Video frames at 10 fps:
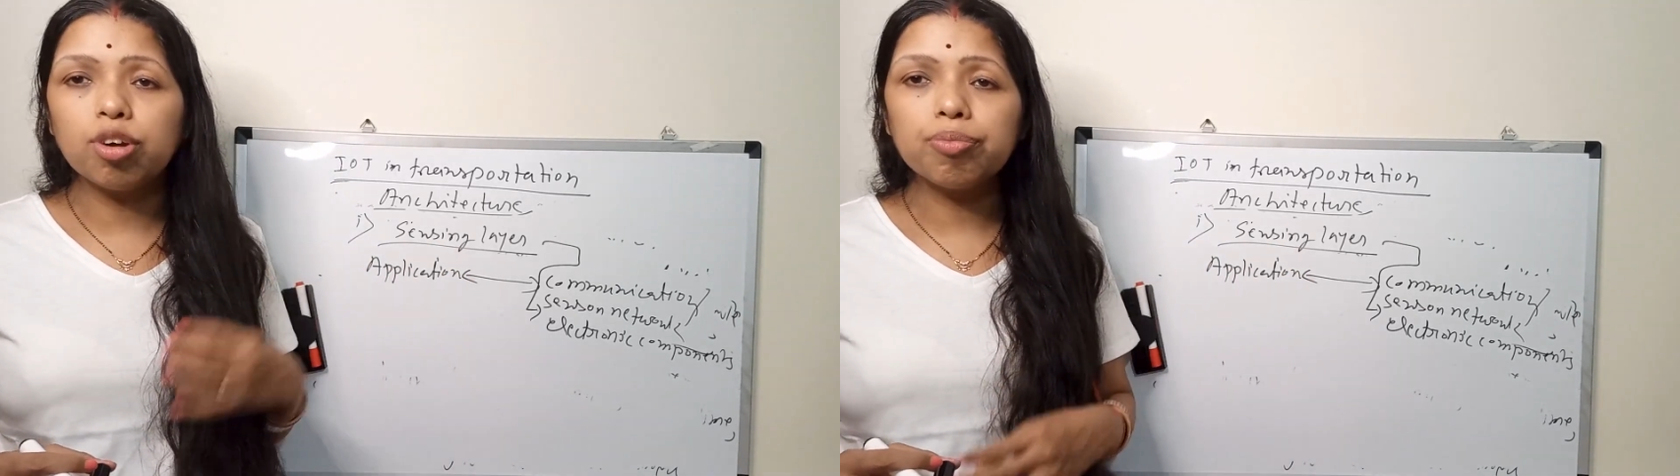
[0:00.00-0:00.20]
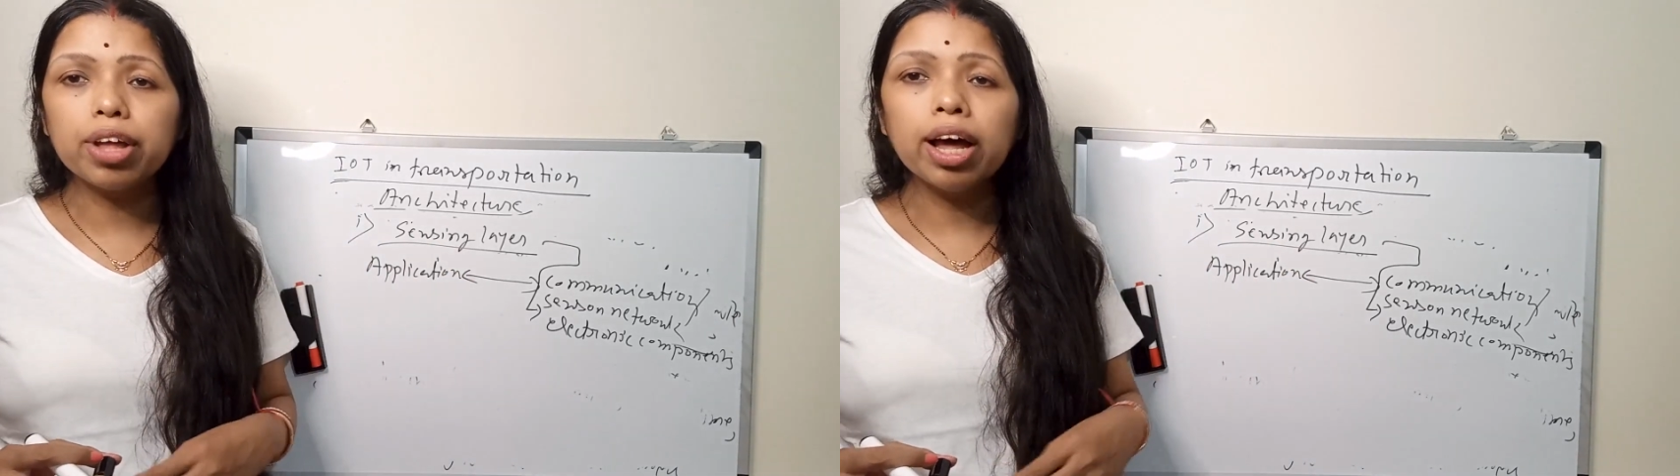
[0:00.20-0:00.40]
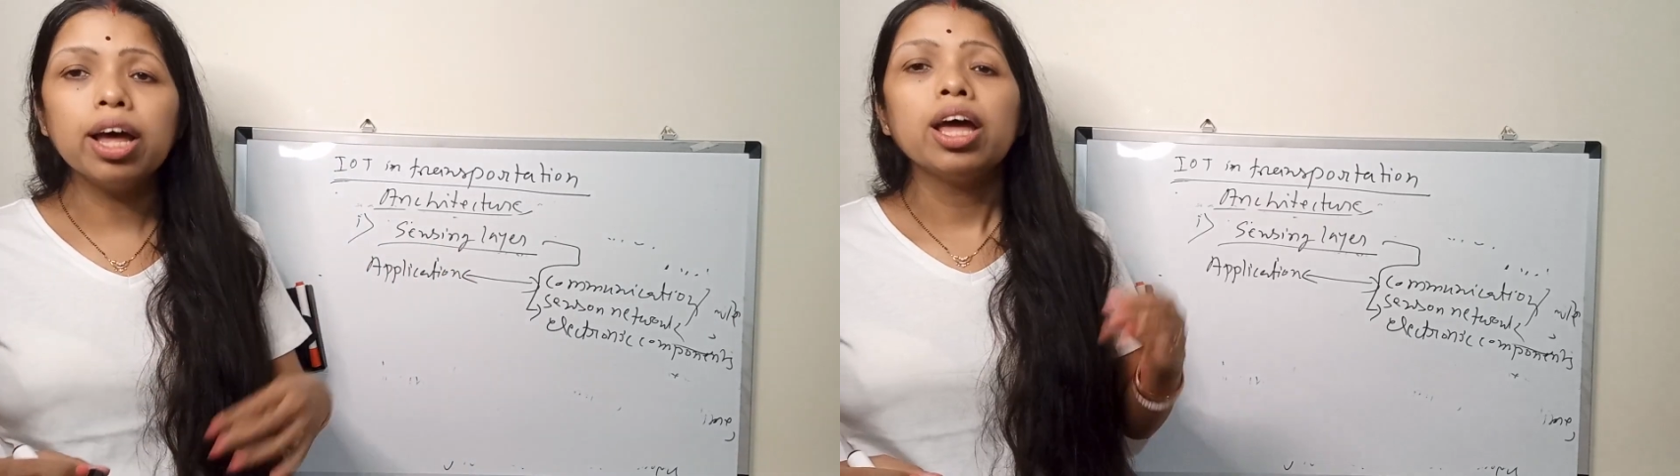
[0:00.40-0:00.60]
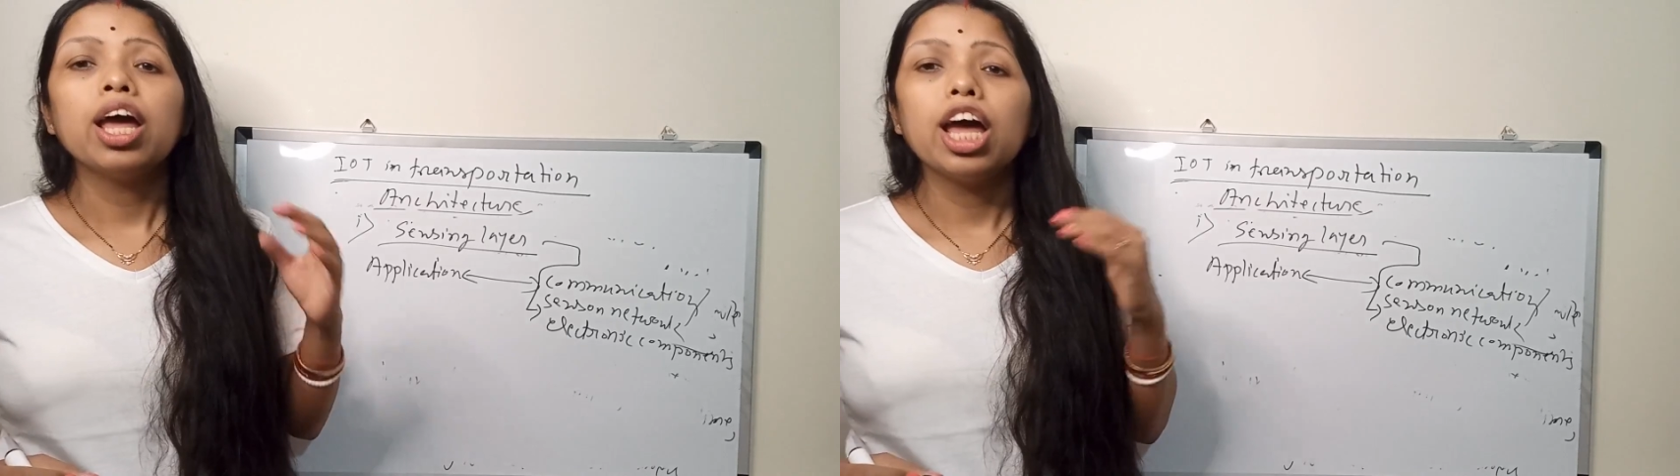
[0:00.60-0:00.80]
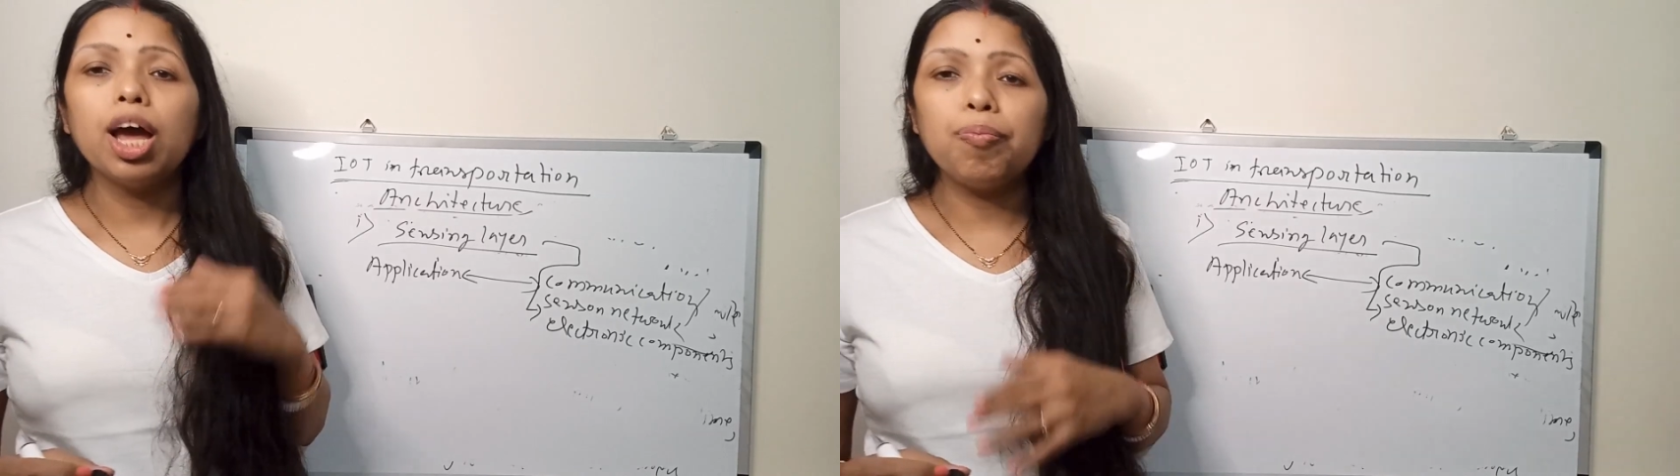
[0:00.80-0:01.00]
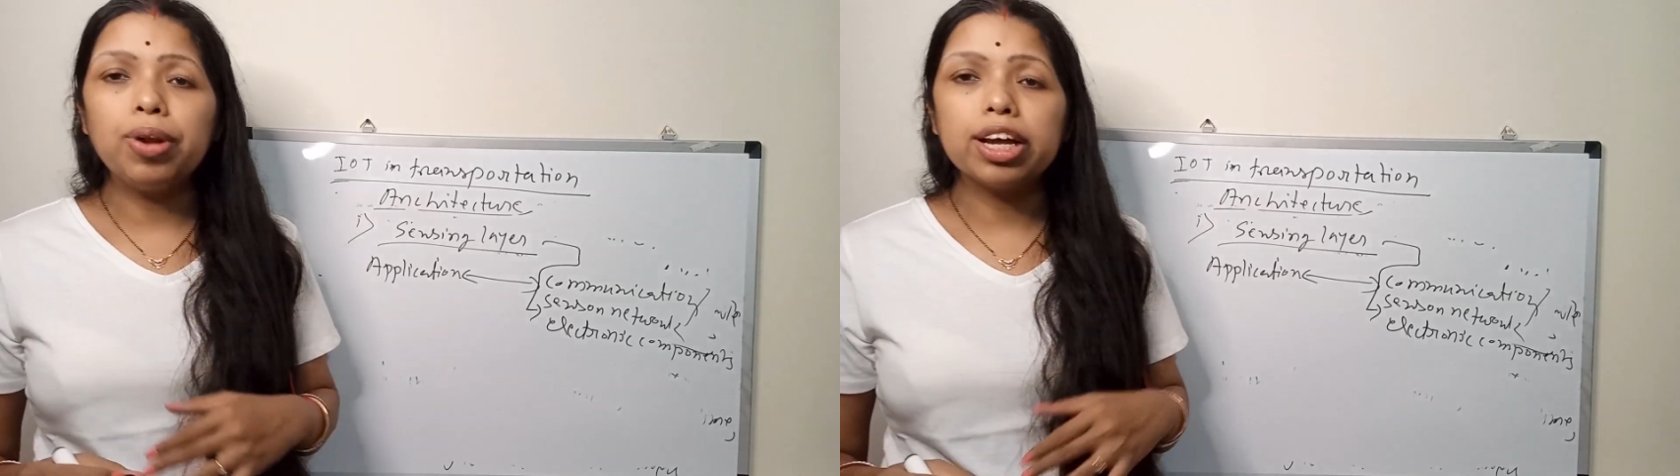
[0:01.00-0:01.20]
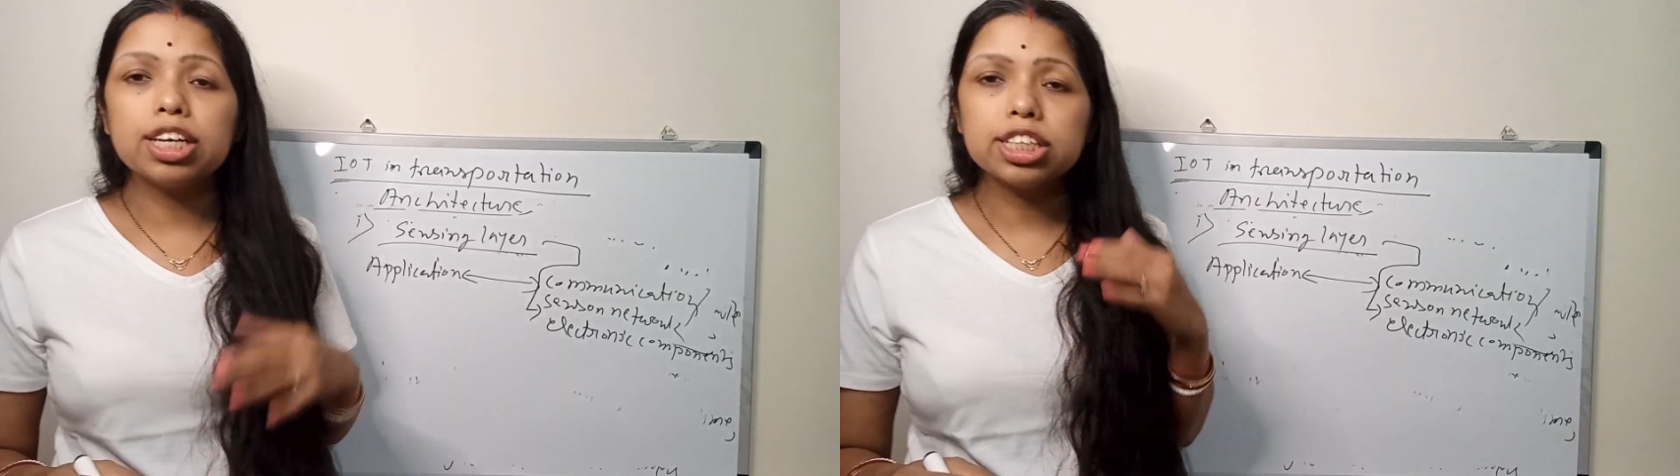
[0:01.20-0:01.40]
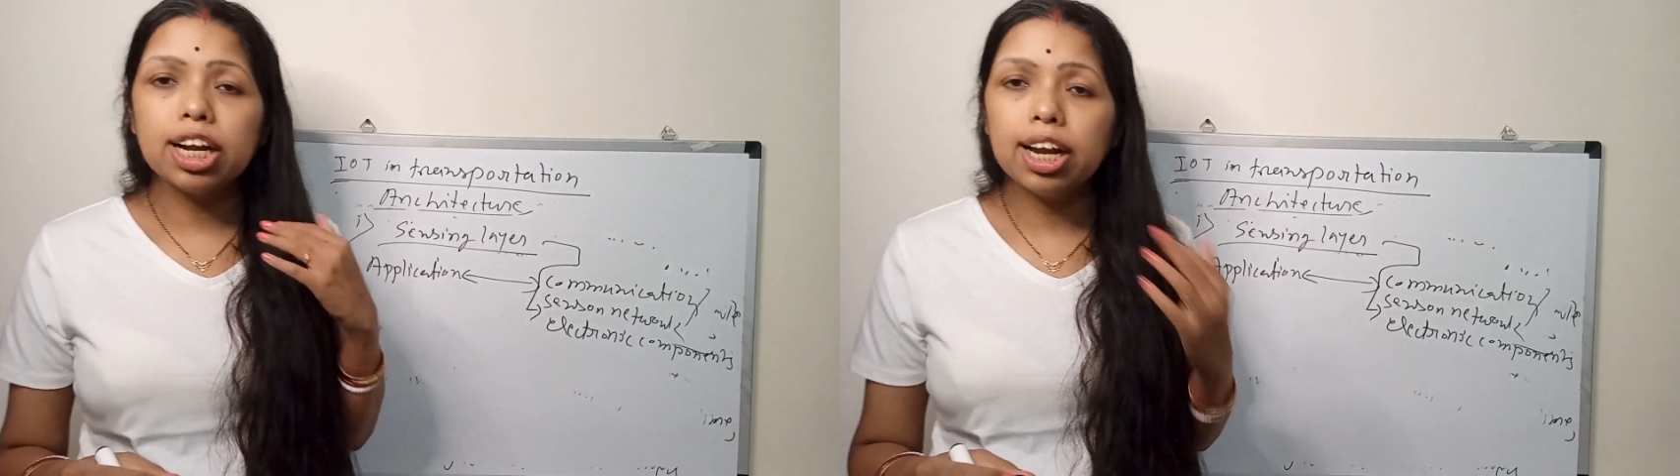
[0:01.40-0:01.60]
from the
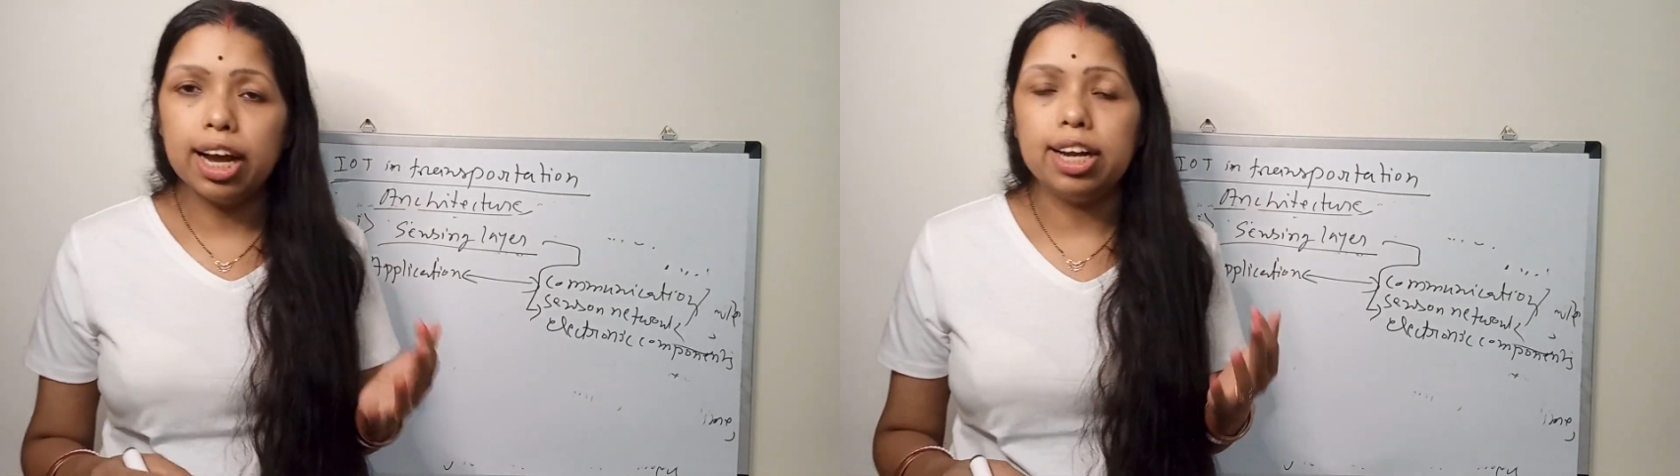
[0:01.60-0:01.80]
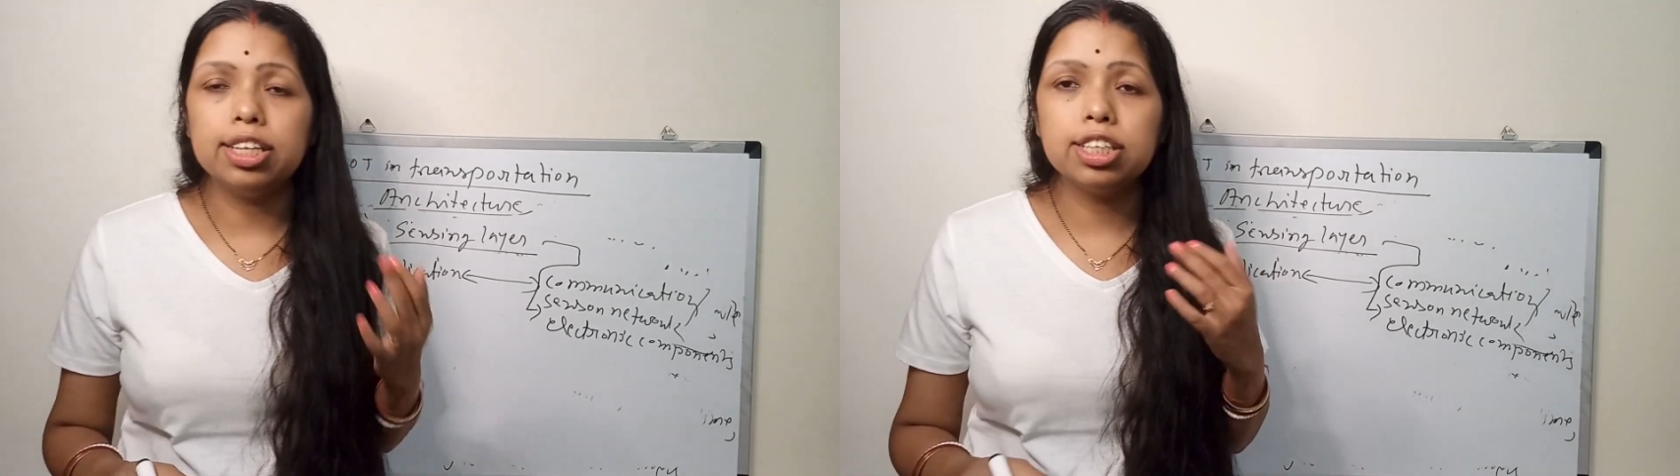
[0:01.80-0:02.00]
application layer.